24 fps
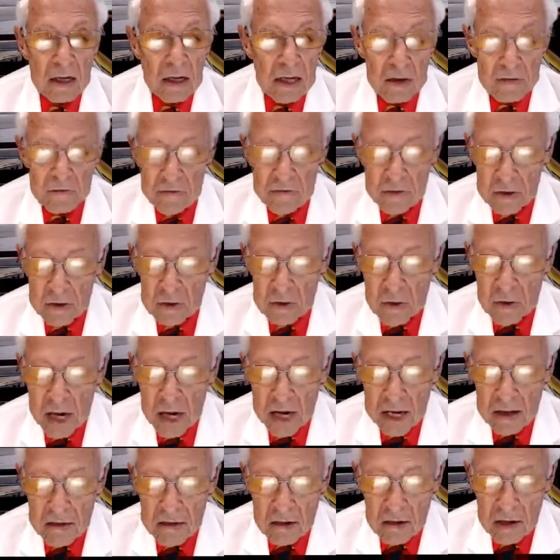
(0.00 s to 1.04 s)
if you
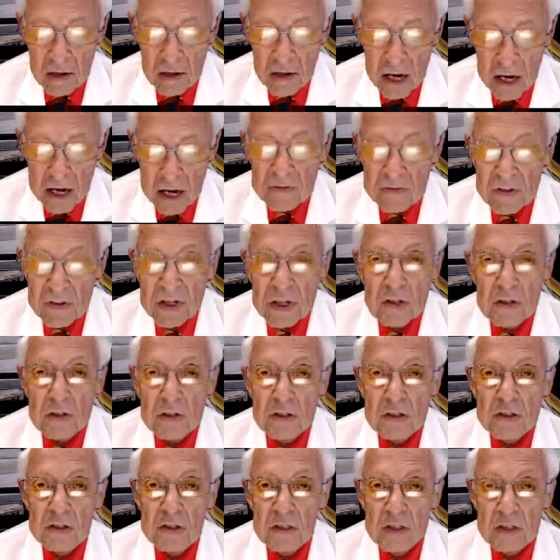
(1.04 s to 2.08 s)
are having
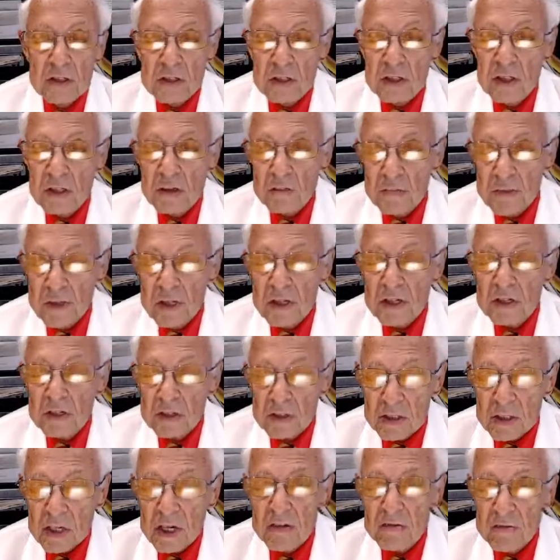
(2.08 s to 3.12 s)
consistent
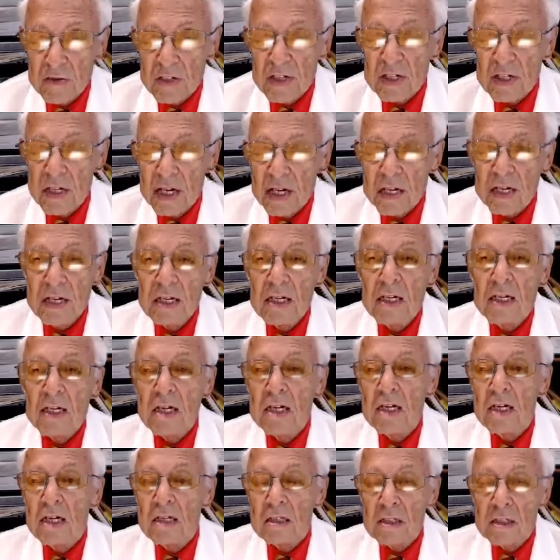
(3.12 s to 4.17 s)
meals every day,
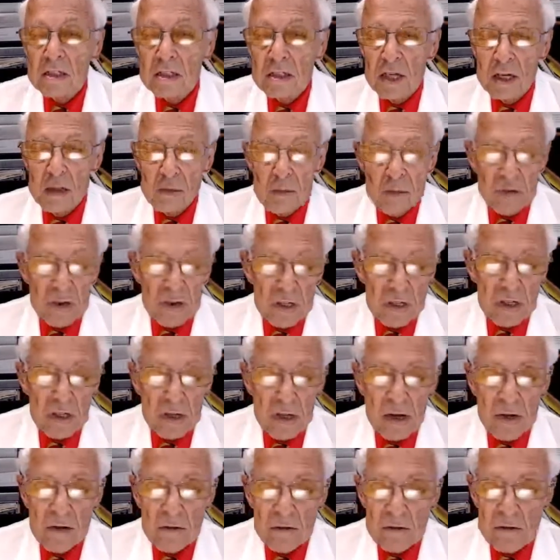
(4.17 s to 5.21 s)
the same
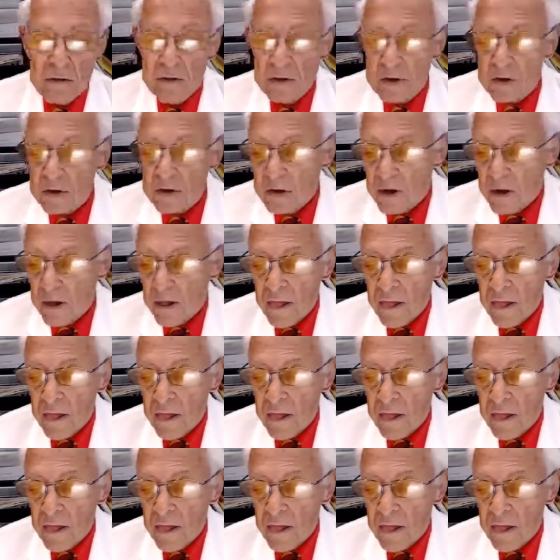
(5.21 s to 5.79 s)
thing from